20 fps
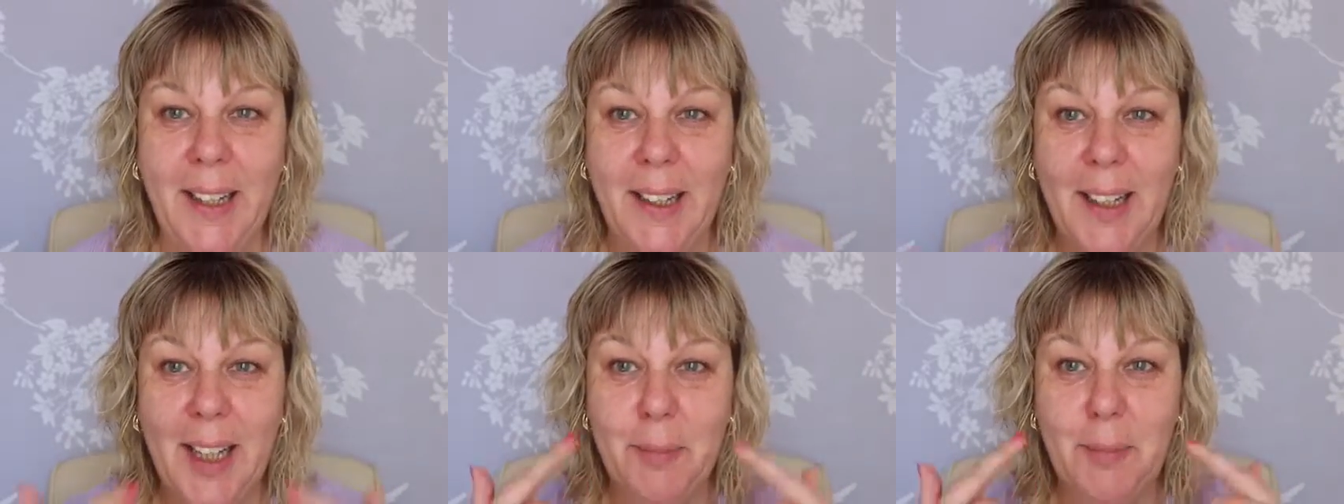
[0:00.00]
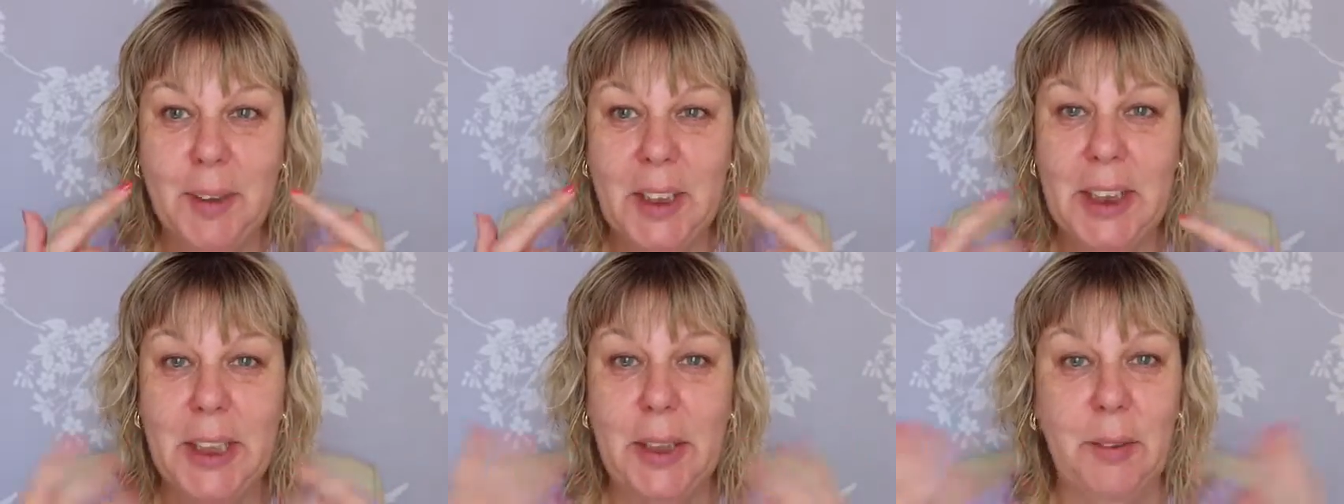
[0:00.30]
I
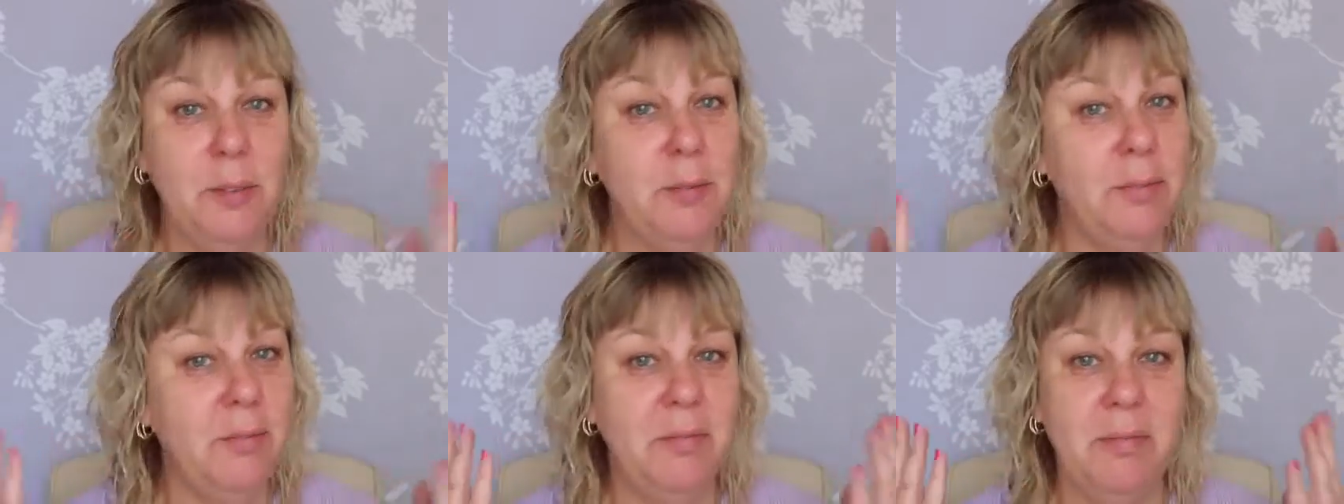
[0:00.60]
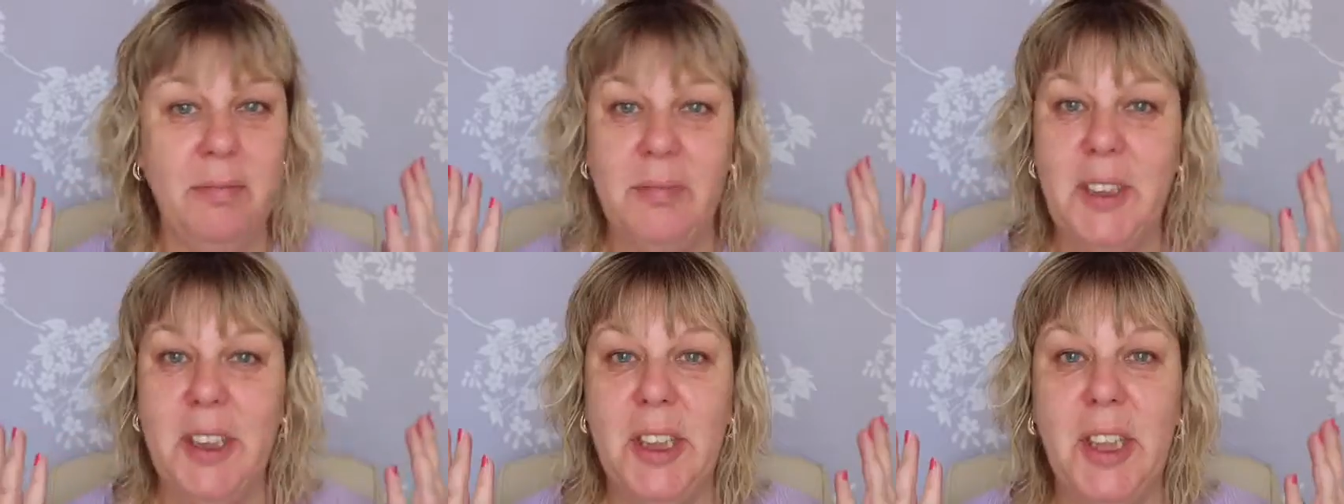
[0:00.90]
come to you,
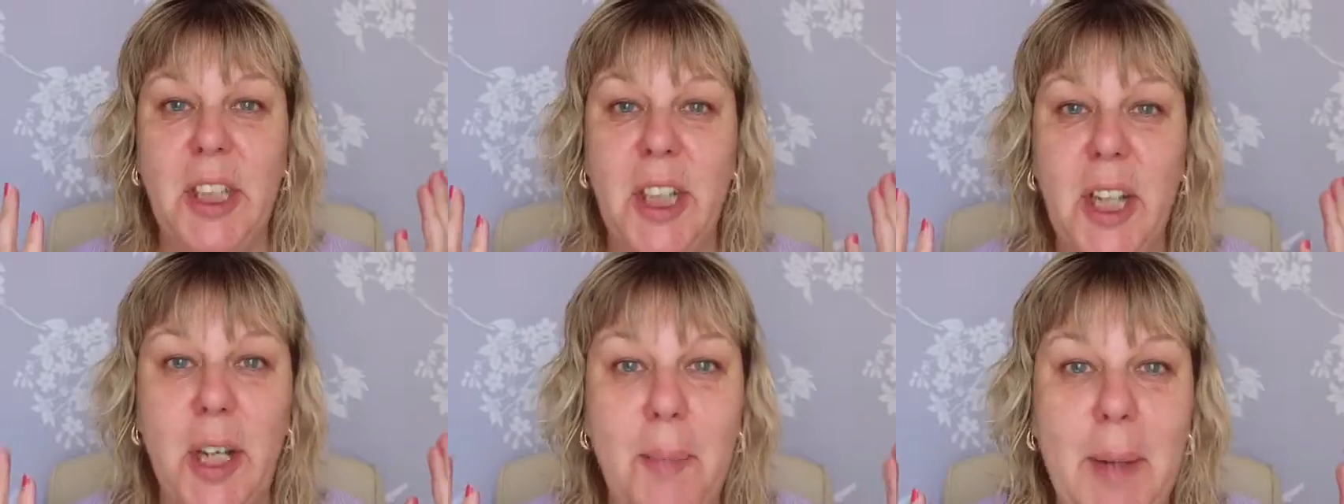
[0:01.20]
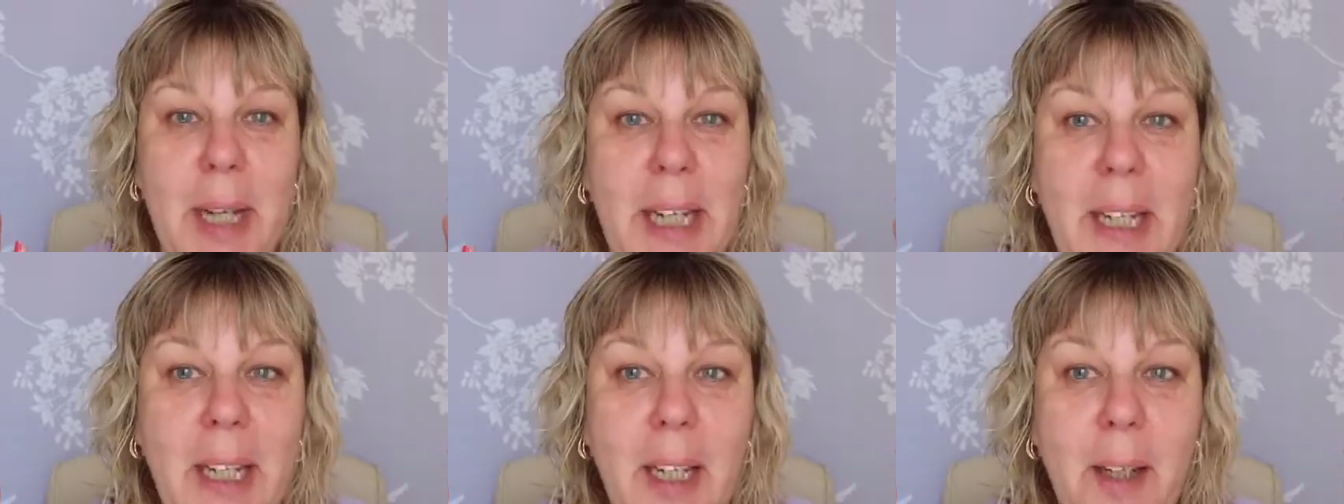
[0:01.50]
no
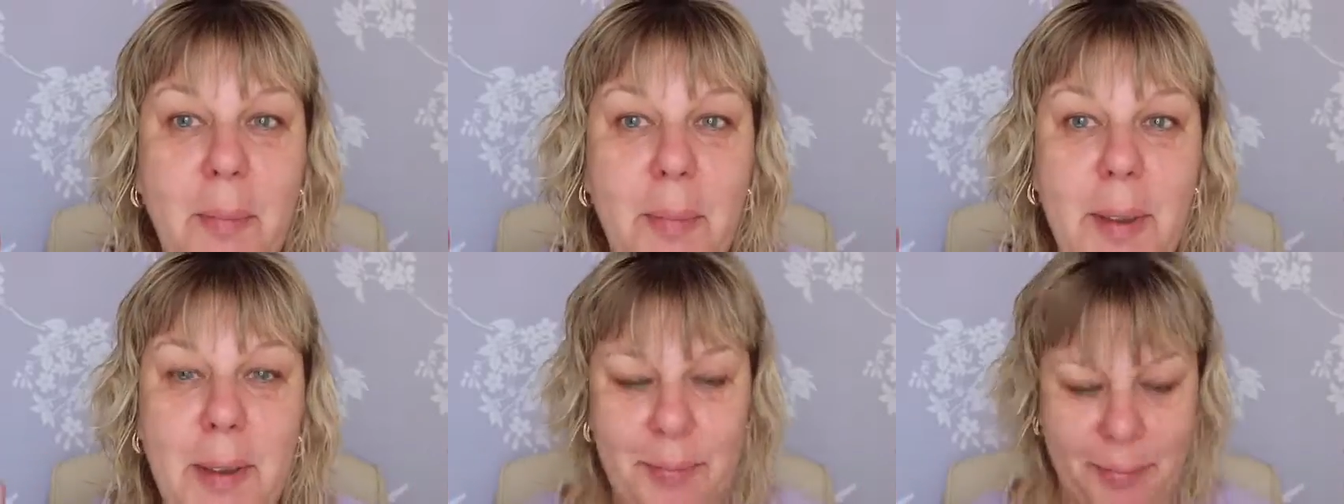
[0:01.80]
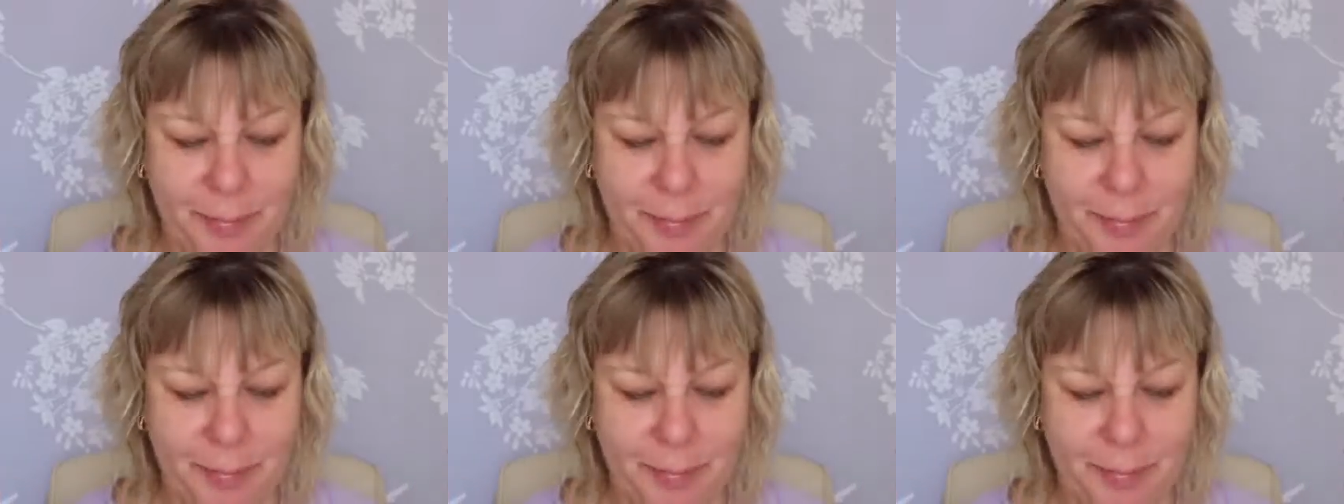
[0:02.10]
makeup.